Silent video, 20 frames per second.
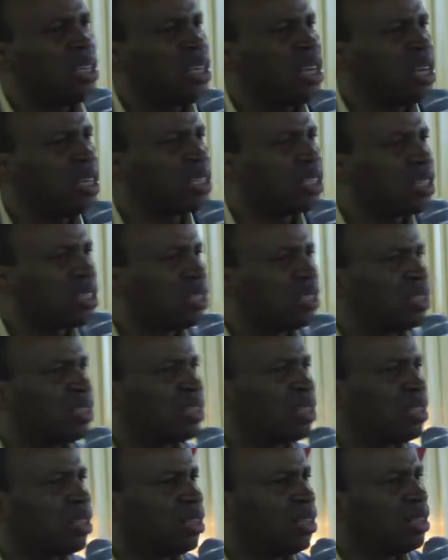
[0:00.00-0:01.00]
And yet,
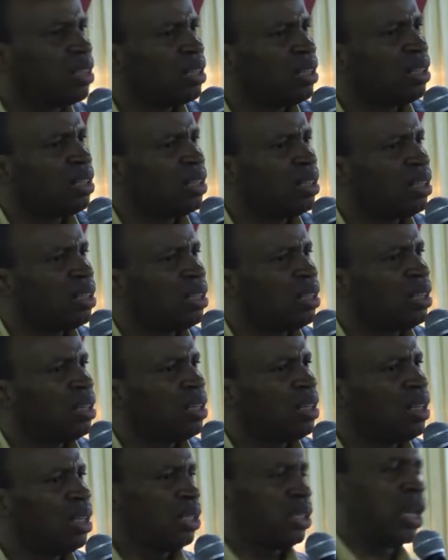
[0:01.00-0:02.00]

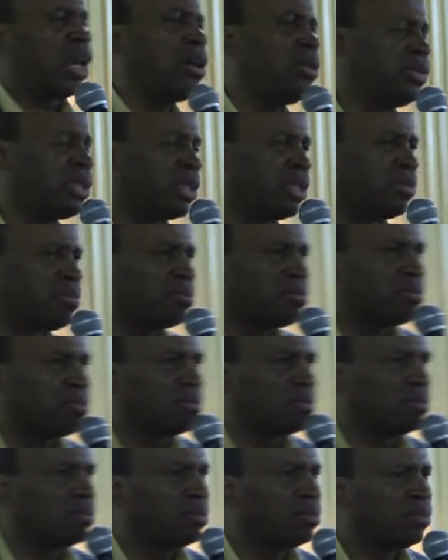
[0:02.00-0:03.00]
he's healthy.
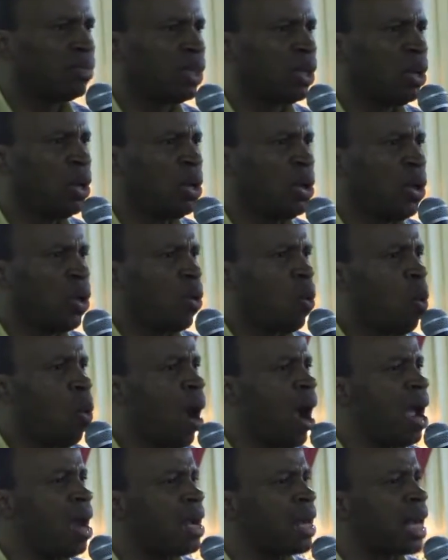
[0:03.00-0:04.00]

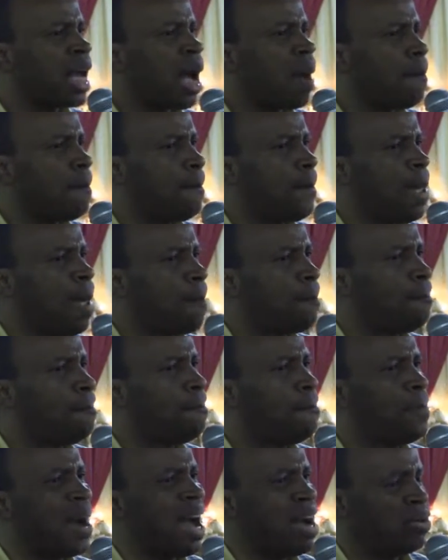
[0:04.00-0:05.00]
Mm-hmm. One can
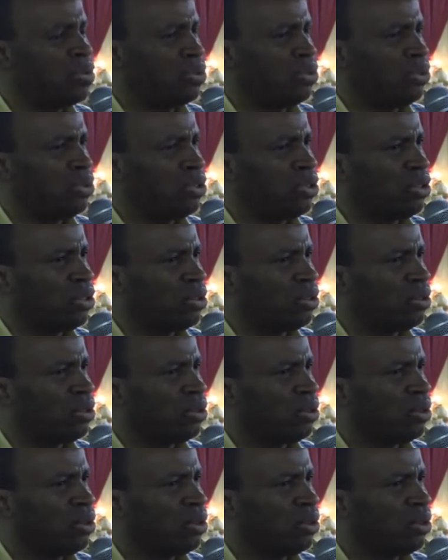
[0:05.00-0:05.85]
be bound